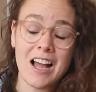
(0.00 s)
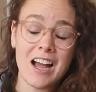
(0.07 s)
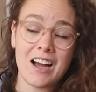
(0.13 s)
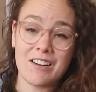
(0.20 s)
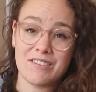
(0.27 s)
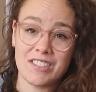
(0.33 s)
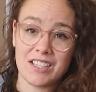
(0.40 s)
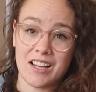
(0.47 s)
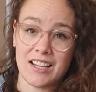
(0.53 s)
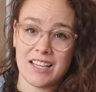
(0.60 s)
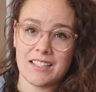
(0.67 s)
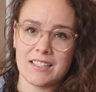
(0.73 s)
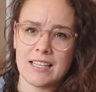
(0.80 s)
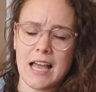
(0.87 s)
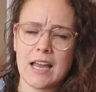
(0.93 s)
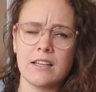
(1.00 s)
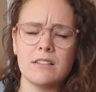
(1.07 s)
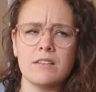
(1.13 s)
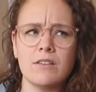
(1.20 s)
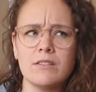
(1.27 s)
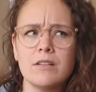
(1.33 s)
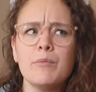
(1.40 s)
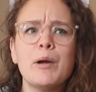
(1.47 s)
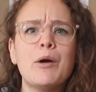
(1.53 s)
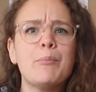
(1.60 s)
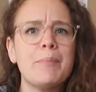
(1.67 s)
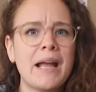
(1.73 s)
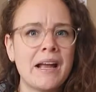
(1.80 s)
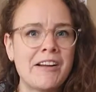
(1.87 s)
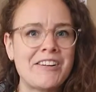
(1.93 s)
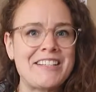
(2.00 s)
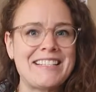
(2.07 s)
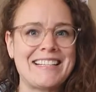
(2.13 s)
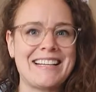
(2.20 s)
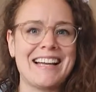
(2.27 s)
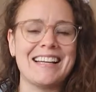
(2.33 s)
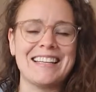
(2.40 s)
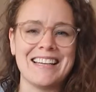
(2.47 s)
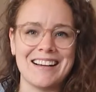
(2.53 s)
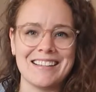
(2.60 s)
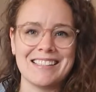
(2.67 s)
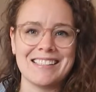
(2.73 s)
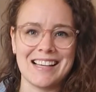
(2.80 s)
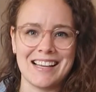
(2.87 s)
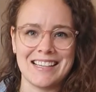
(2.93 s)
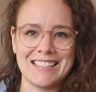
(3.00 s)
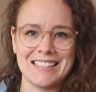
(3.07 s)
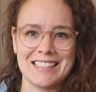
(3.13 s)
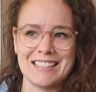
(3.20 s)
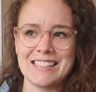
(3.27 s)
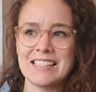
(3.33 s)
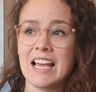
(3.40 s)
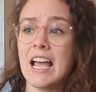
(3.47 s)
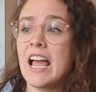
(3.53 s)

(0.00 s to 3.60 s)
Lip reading: of science. And it's also about parenting a young scientist.